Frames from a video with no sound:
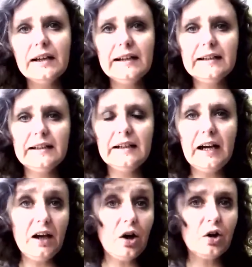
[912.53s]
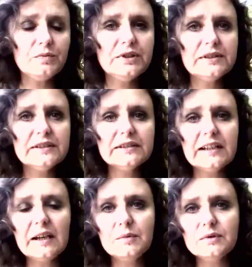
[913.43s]
I hope this
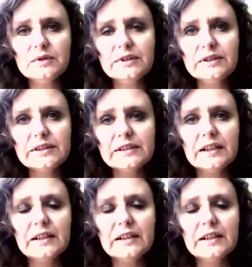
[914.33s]
table is